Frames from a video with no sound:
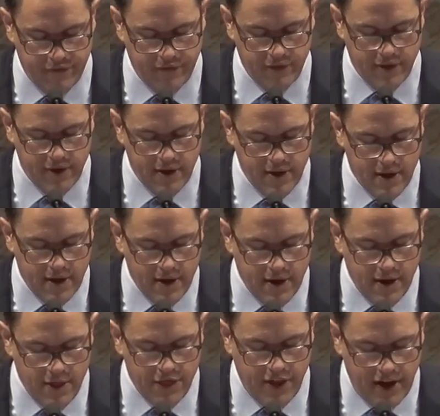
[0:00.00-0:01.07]
that I may be
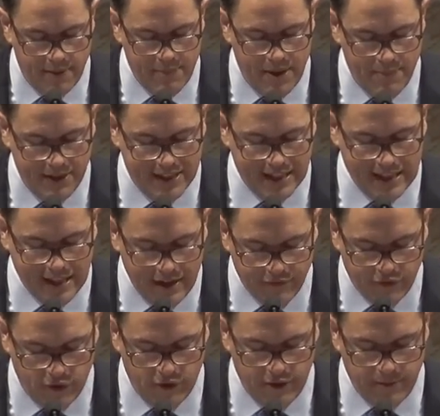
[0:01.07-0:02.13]
delivered
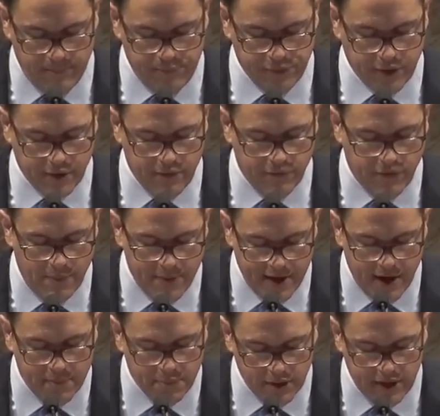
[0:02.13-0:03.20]
from the unbelievers in
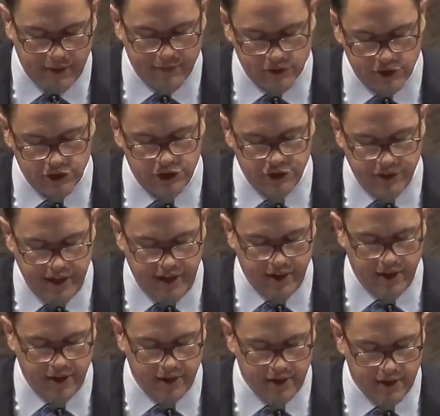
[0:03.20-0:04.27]
Judea,
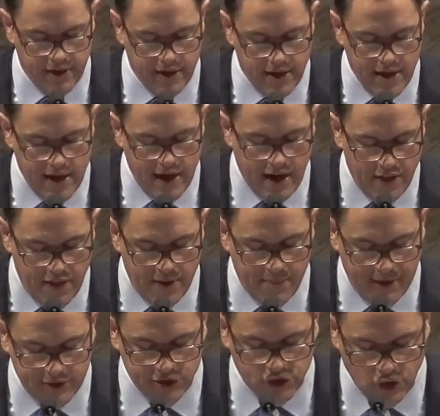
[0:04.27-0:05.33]
and that my service for
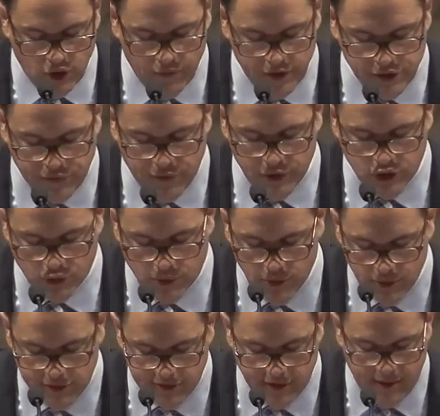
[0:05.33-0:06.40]
Jerusalem
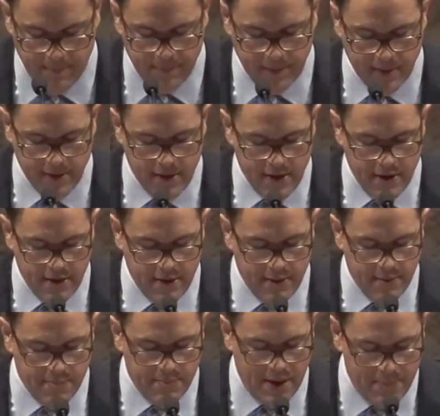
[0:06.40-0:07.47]
may be
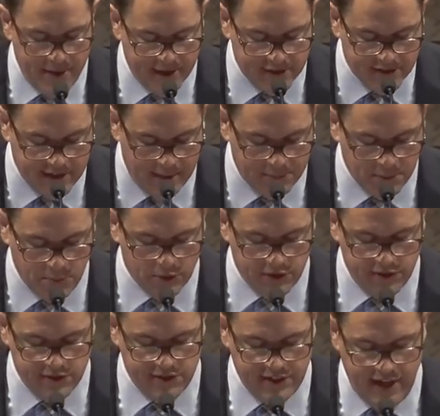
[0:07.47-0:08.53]
acceptable to the saints, so
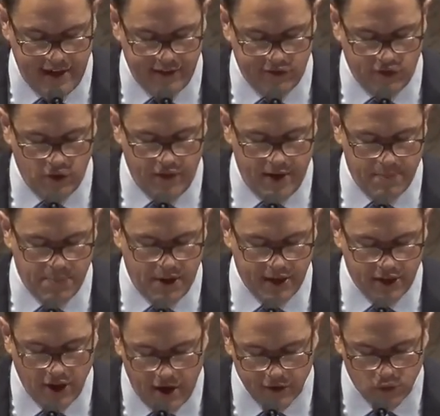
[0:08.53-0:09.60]
that by God's will I may
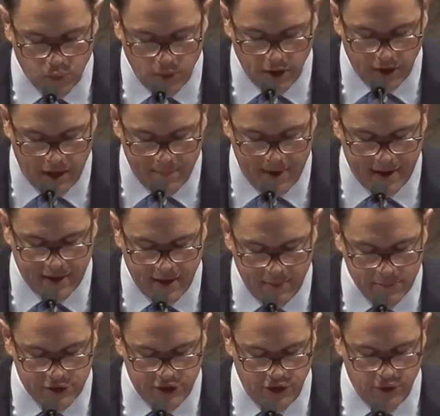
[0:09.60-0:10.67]
come to you with
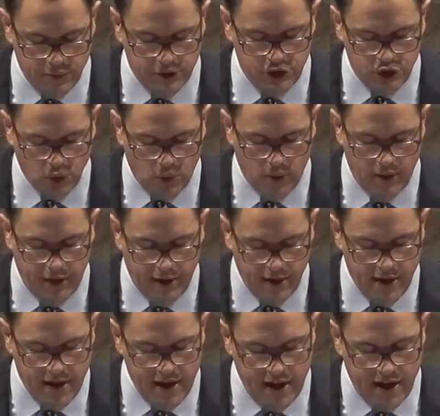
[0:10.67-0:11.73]
joy and be
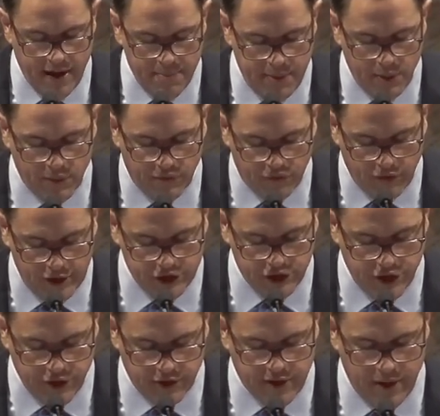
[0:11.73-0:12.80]
refreshed in your company.
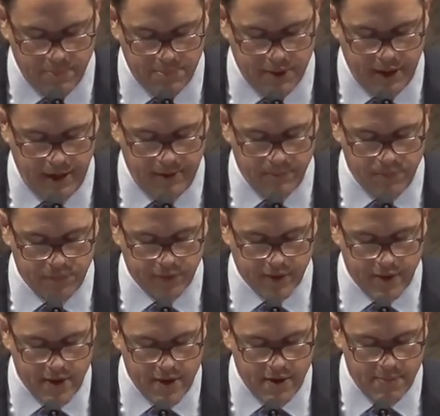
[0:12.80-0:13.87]
May the
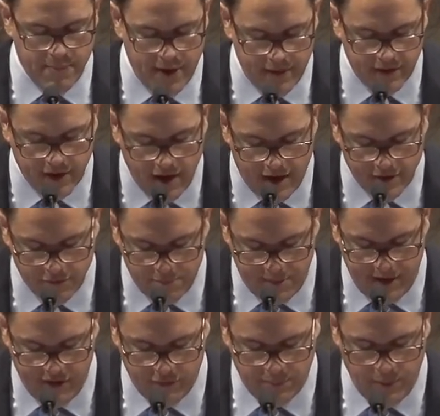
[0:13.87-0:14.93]
God of peace be with you
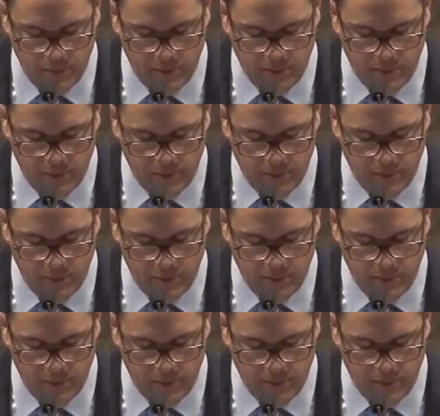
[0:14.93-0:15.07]
all.